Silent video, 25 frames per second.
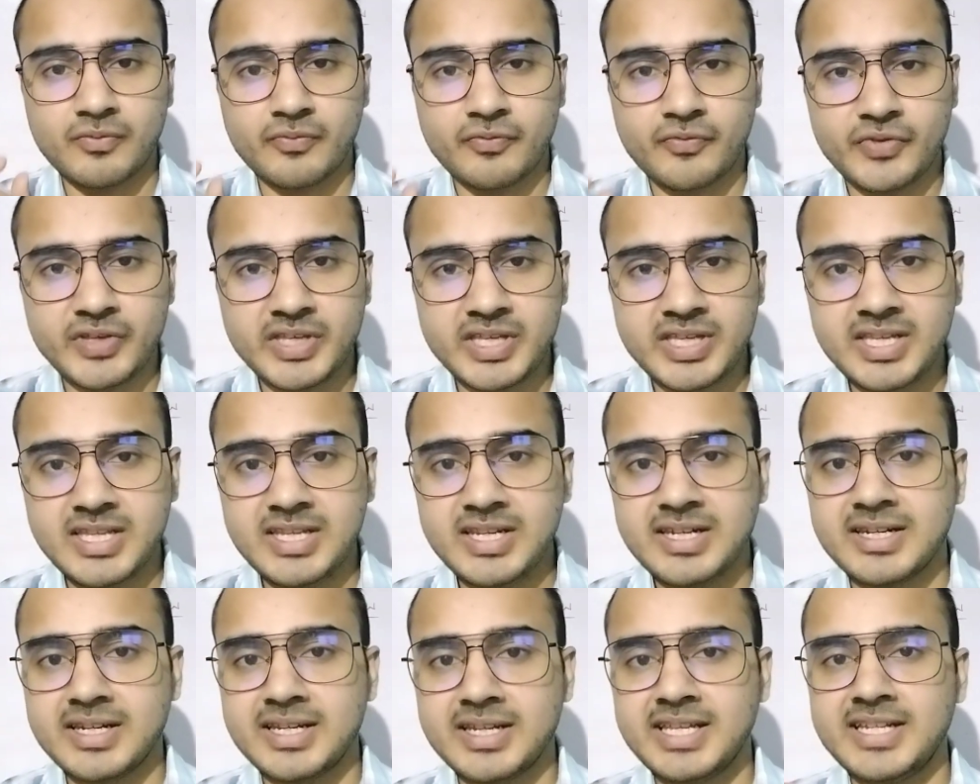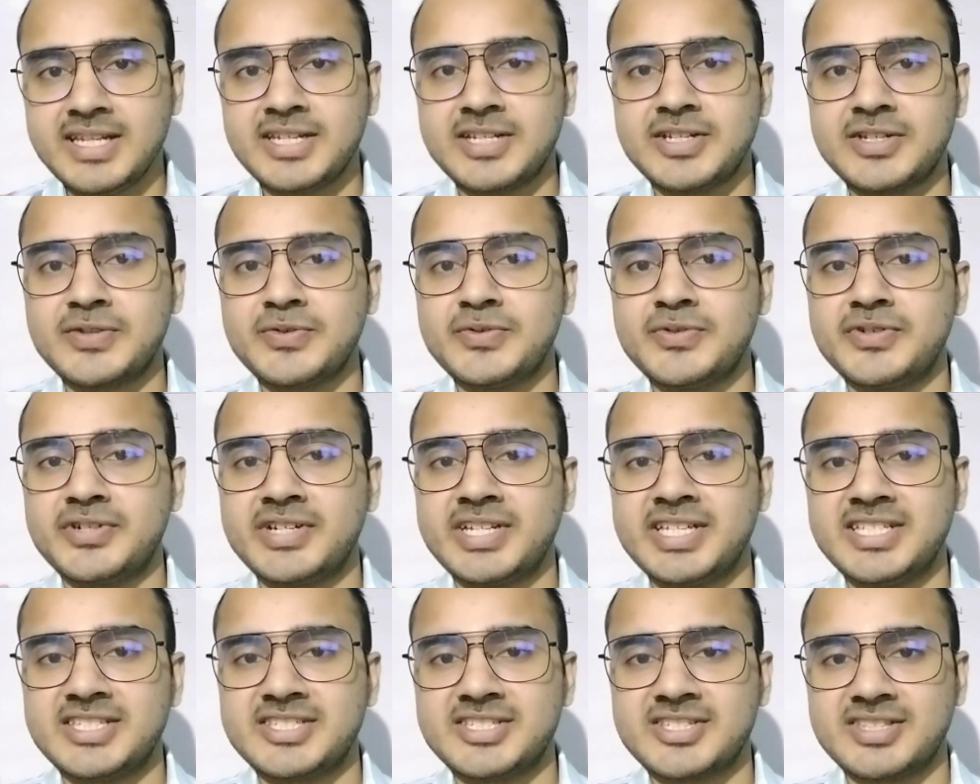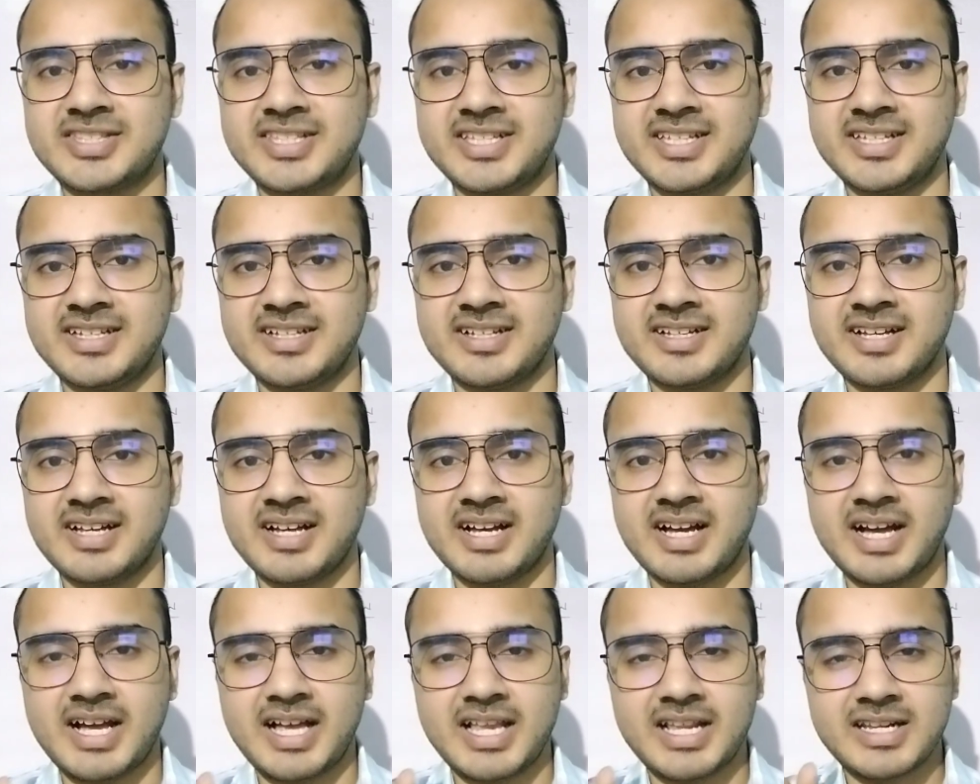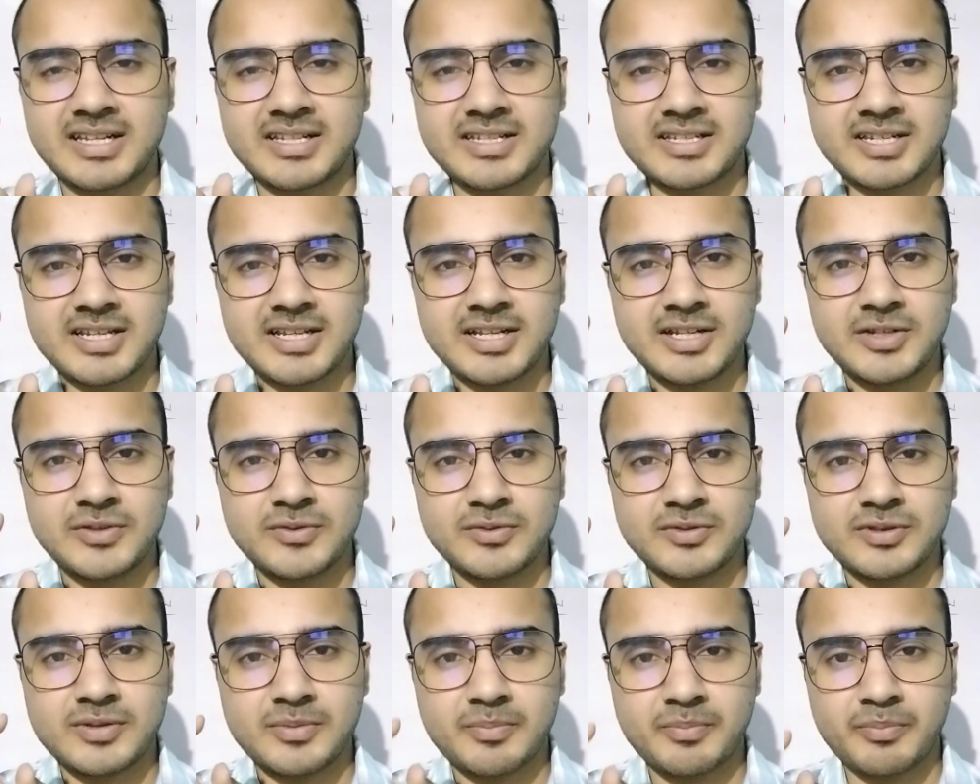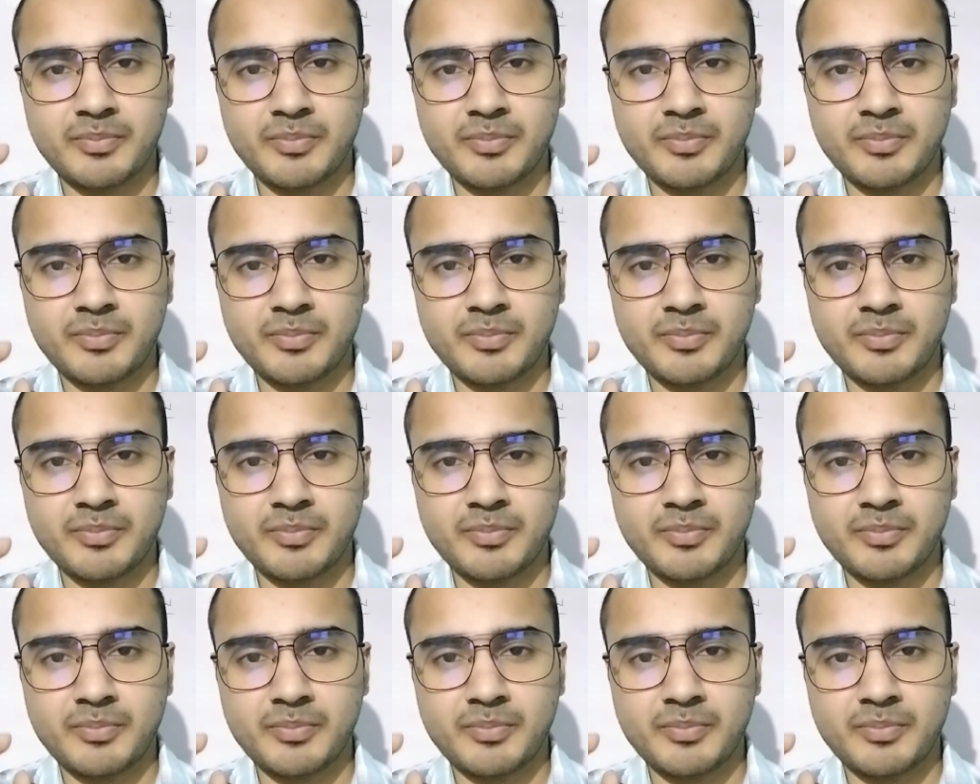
we need to reach there. I'll tell you the